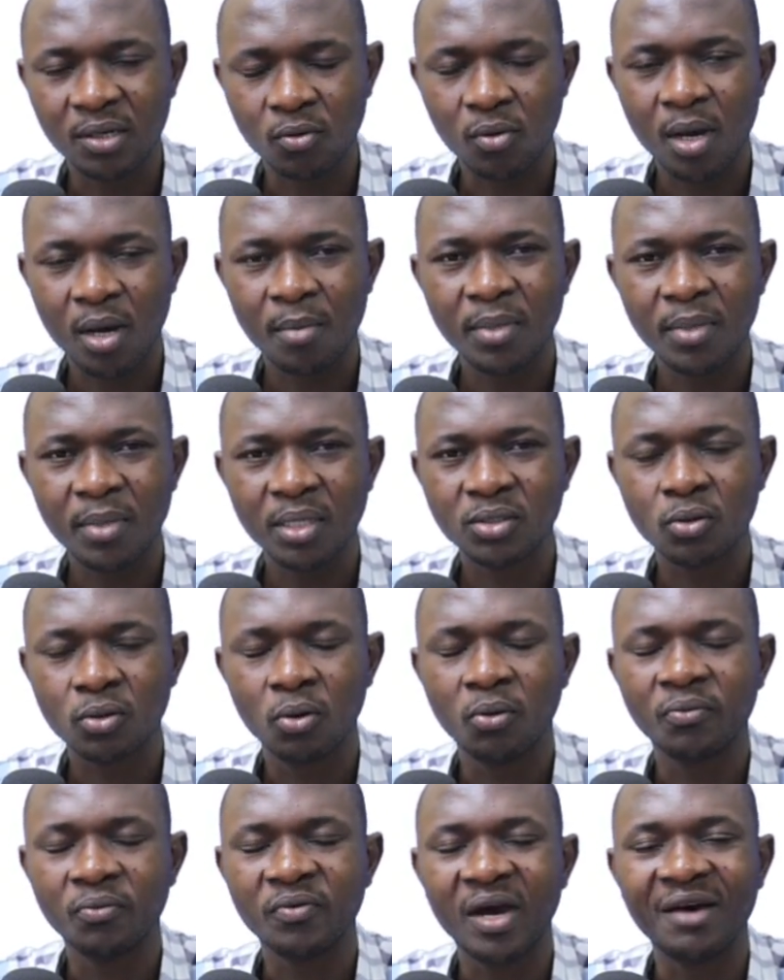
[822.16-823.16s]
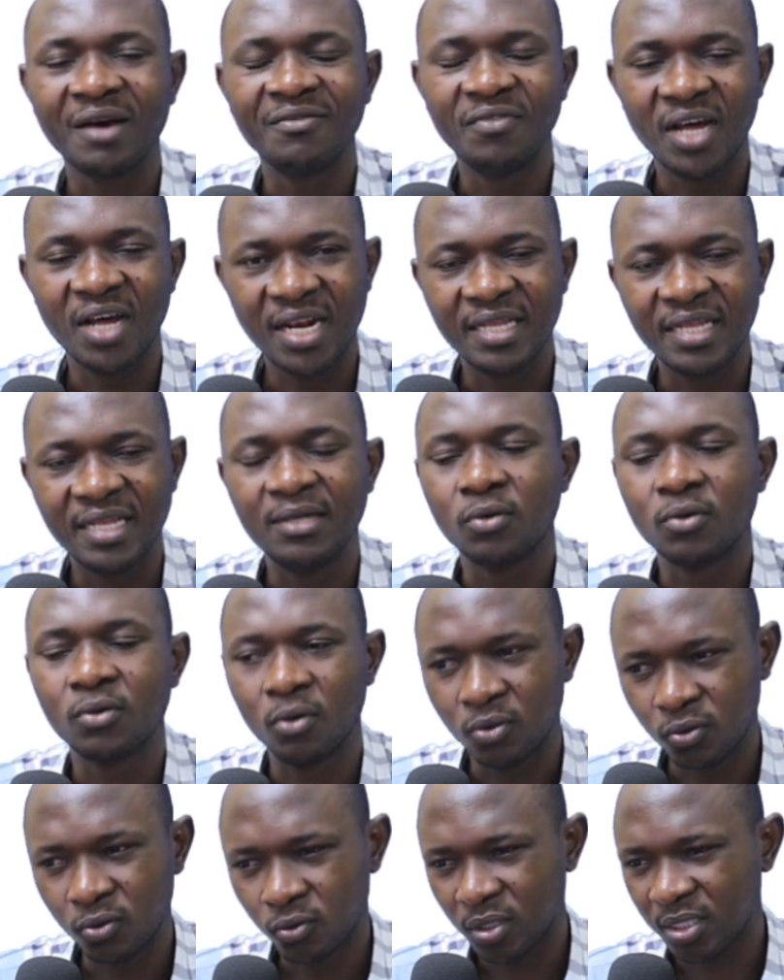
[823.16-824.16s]
expressly
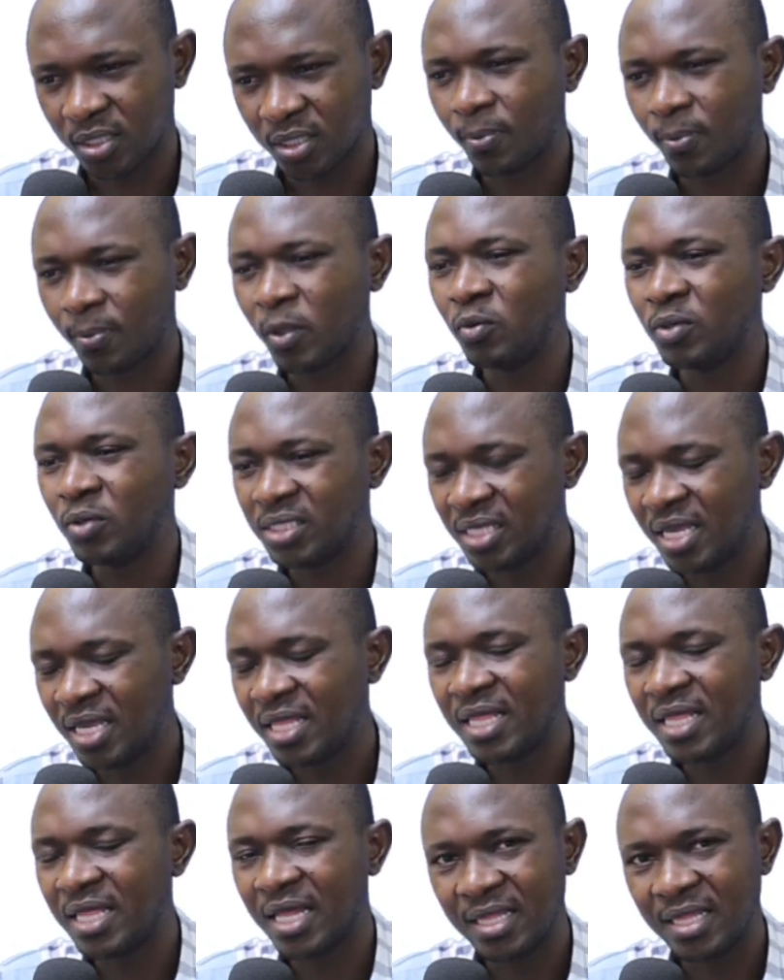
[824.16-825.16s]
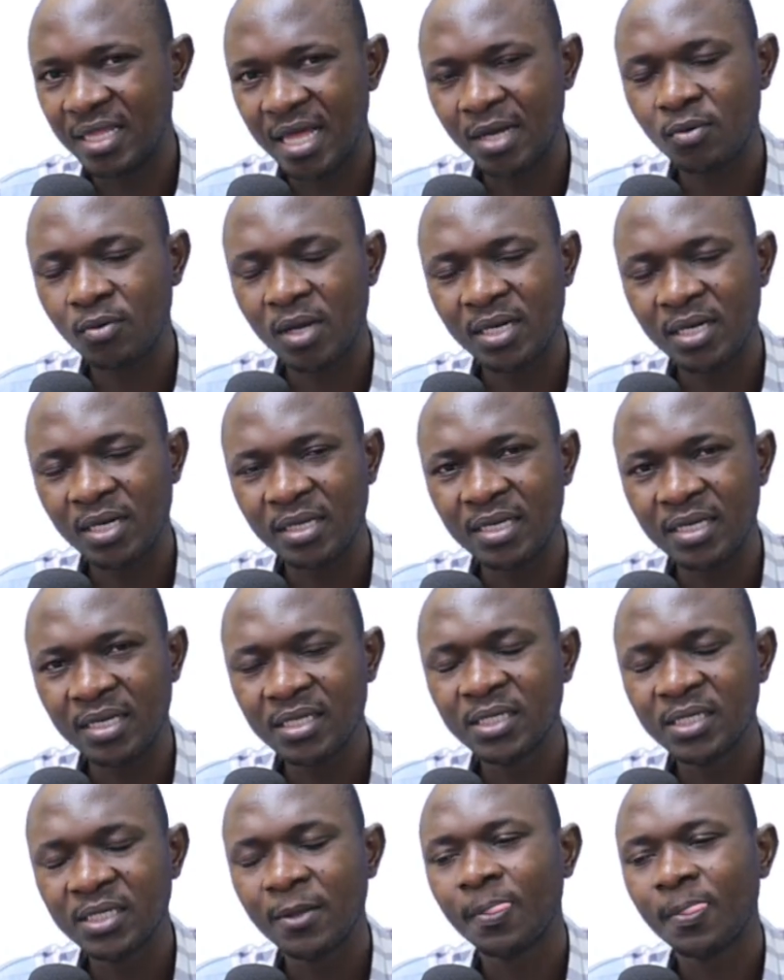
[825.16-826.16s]
agreed. The
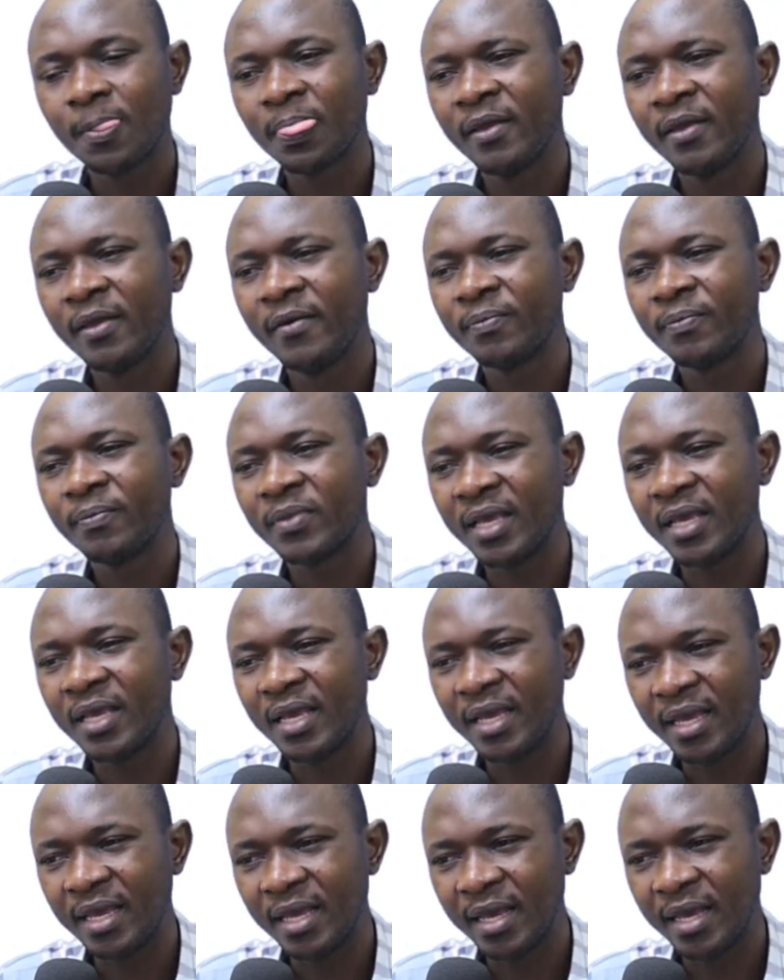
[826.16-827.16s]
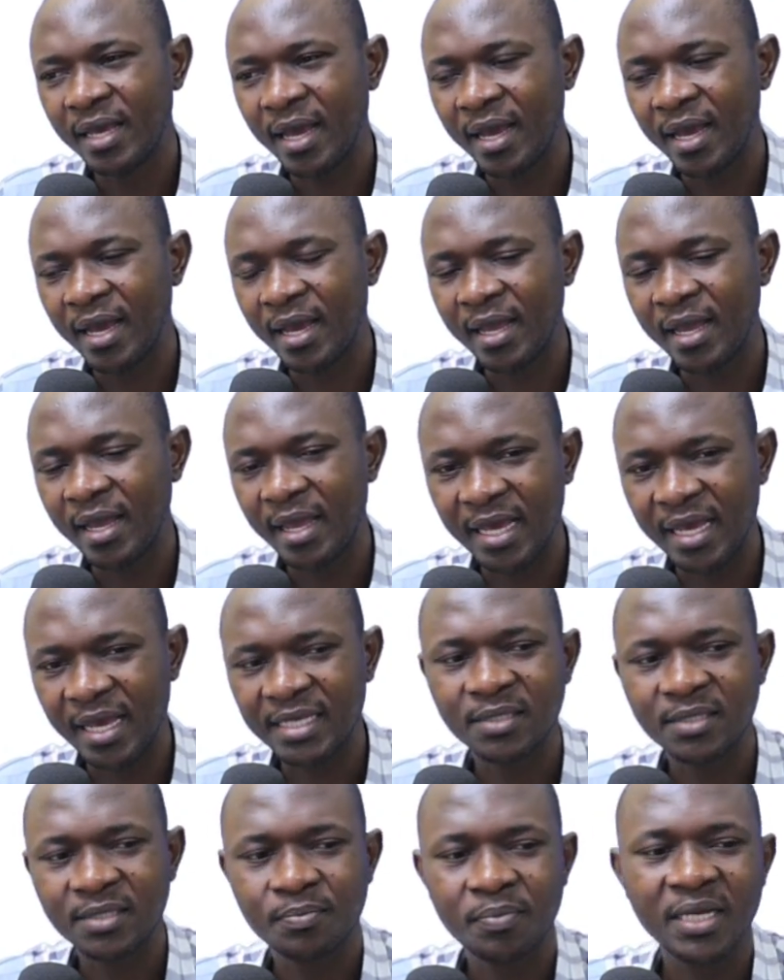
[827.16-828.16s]
parties involved can put their
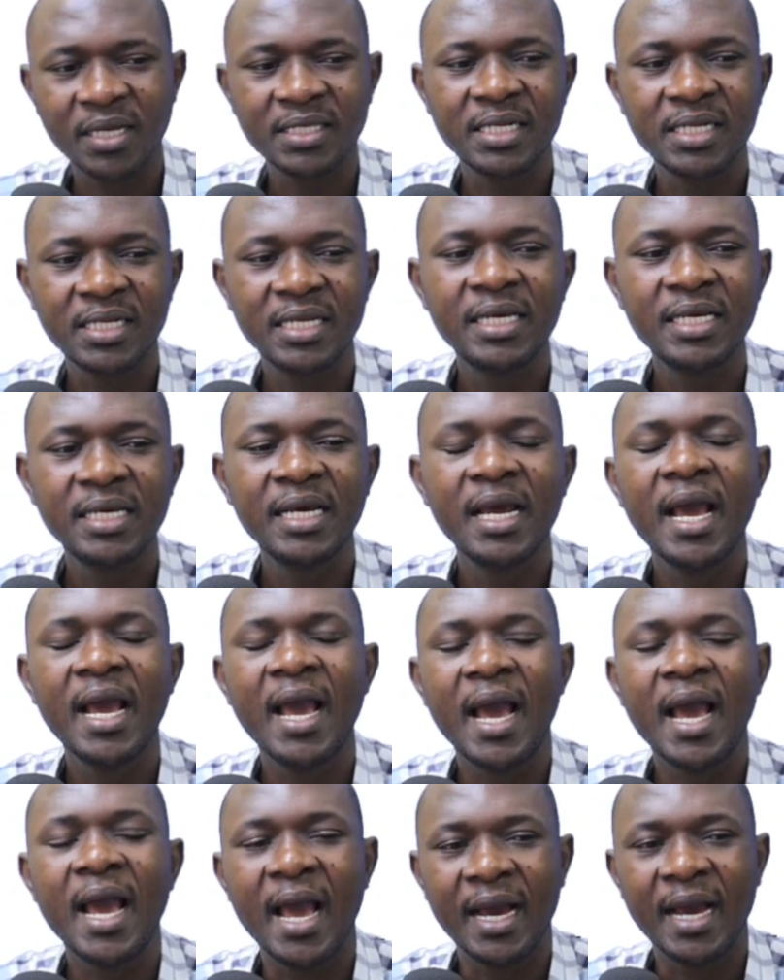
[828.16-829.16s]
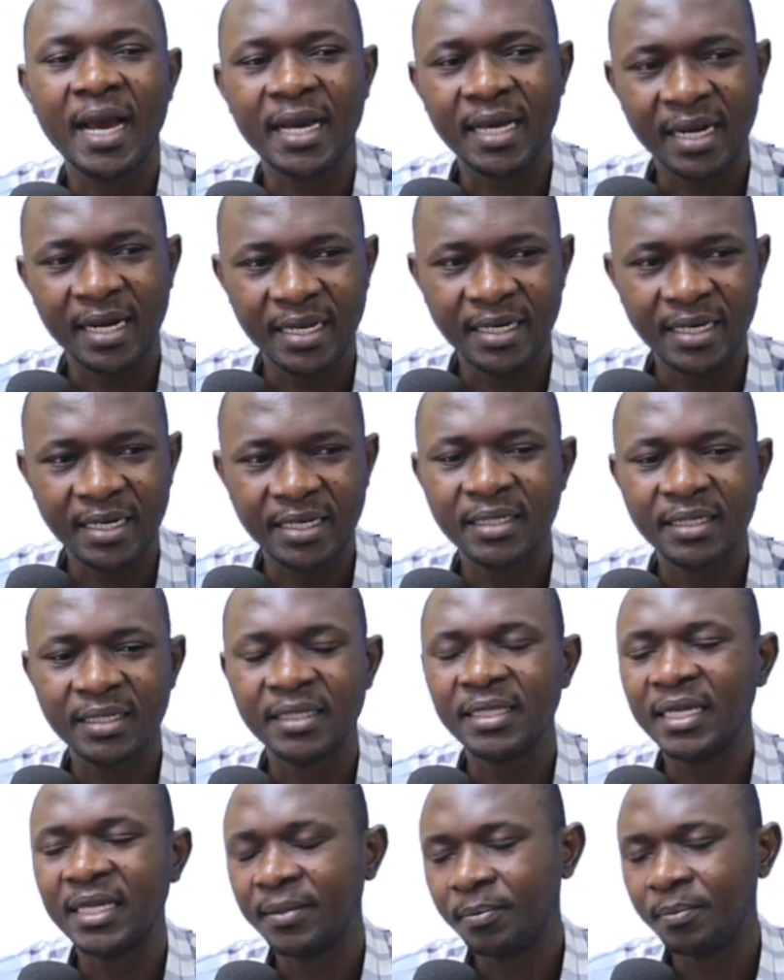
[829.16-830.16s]
heads together and they
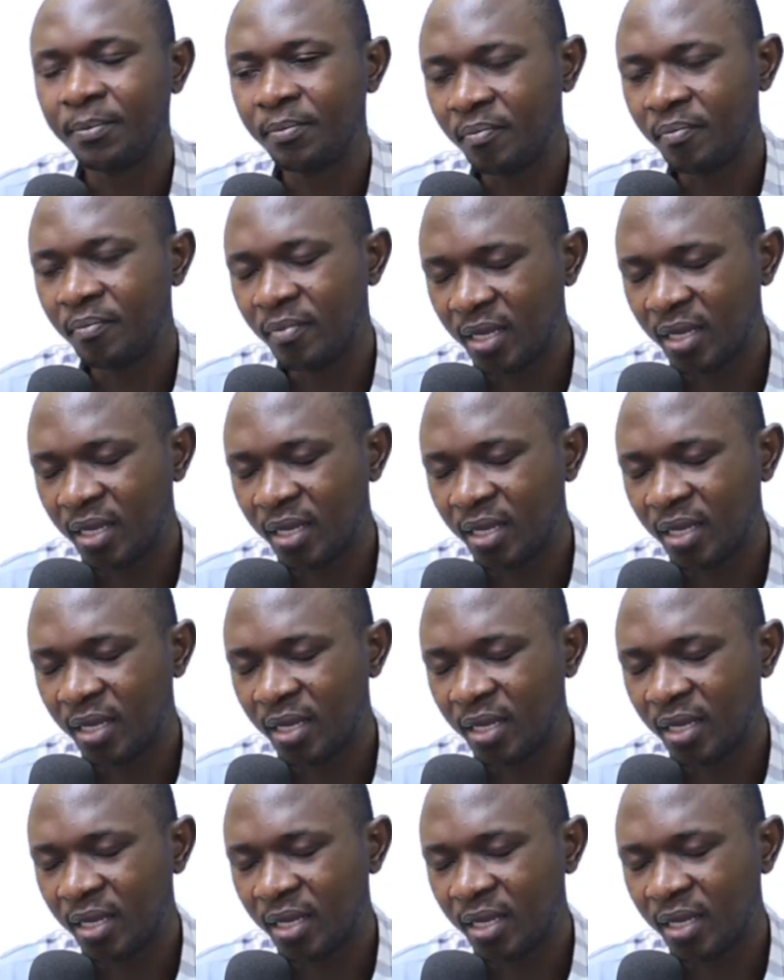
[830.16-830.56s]
willingly